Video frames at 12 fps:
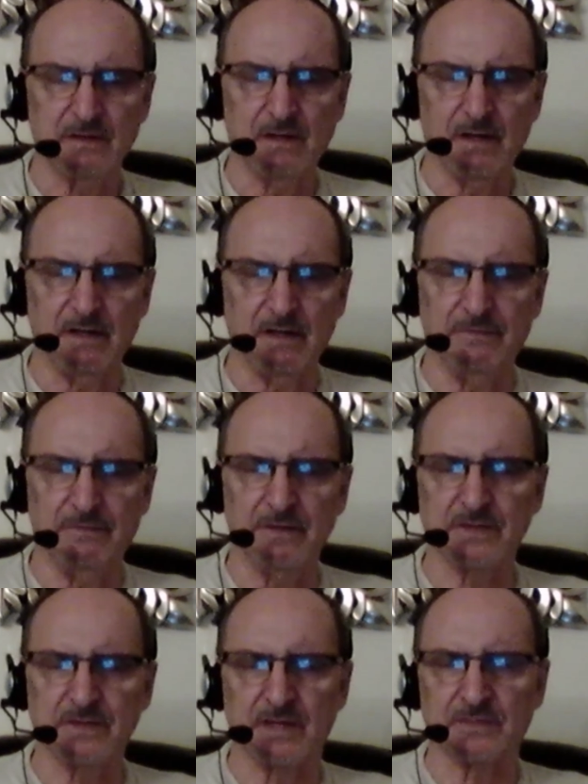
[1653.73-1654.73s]
He fills
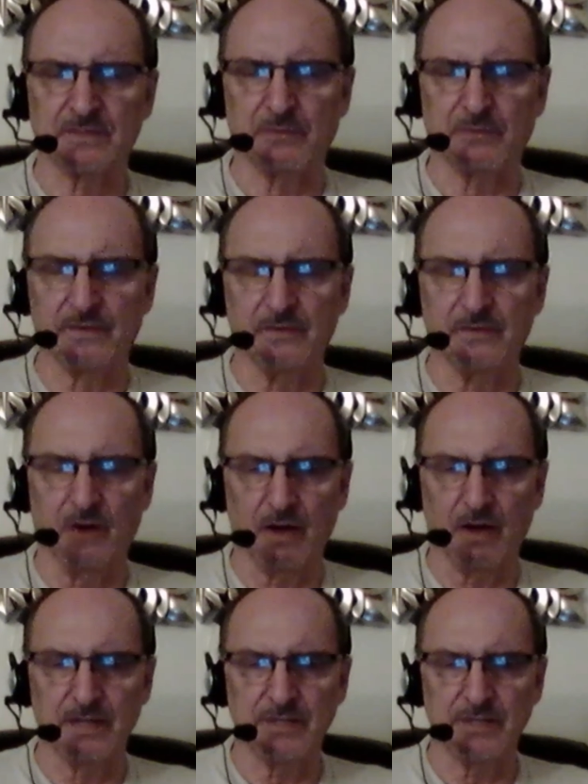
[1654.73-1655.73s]
us with
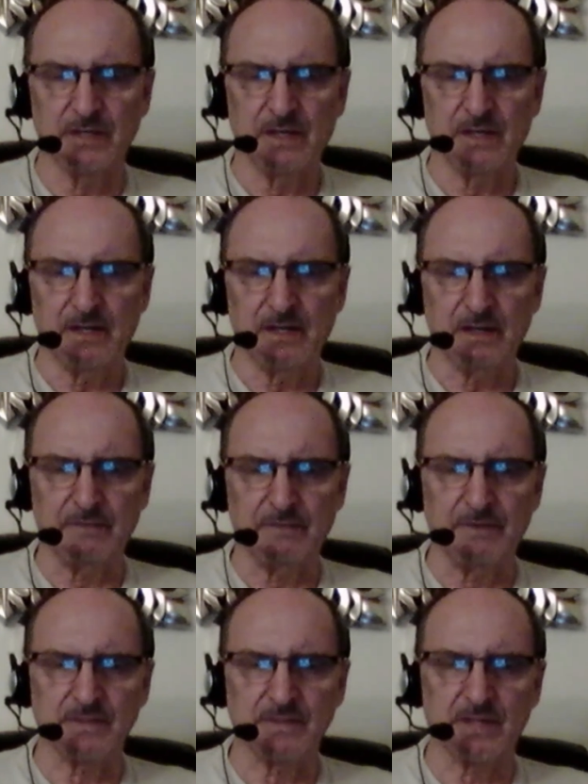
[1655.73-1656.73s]
knowledge, He
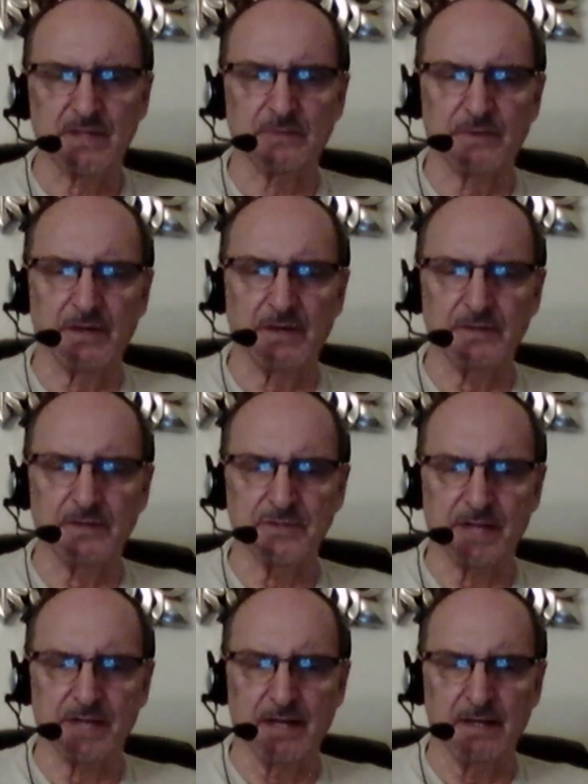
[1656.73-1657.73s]
fills us with
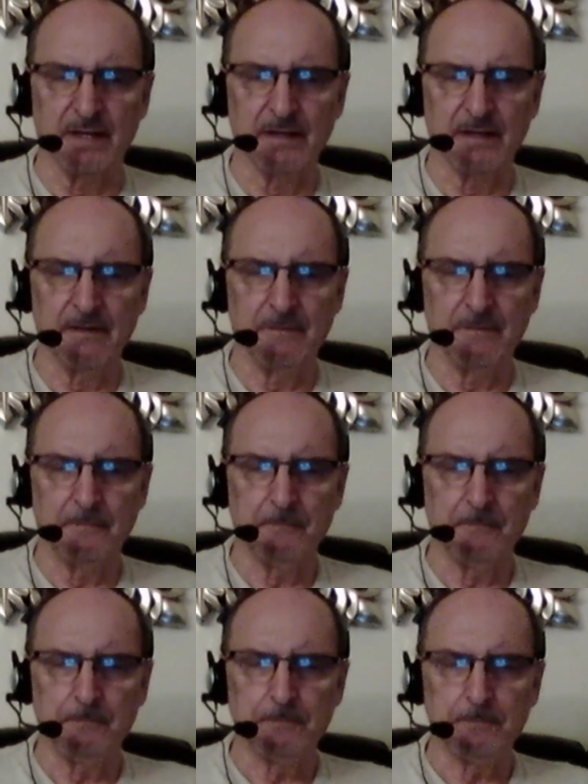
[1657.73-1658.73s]
understanding,
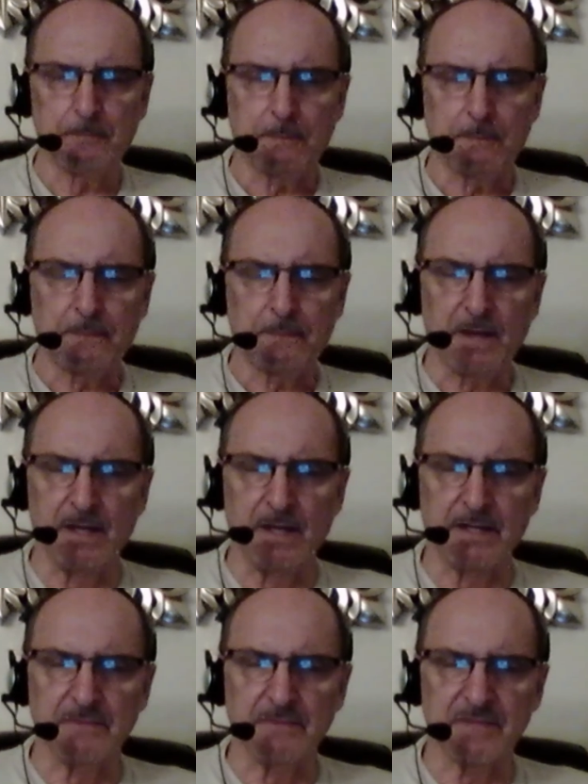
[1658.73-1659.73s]
and He
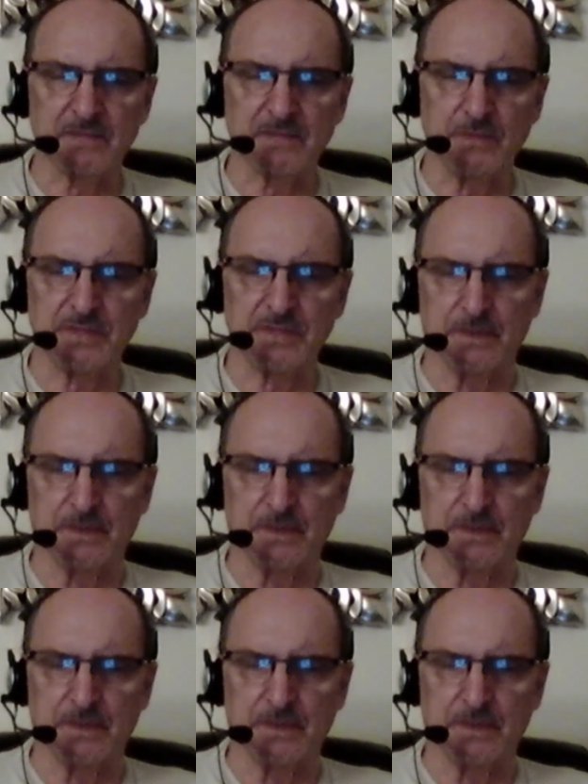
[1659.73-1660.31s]
gives us wisdom.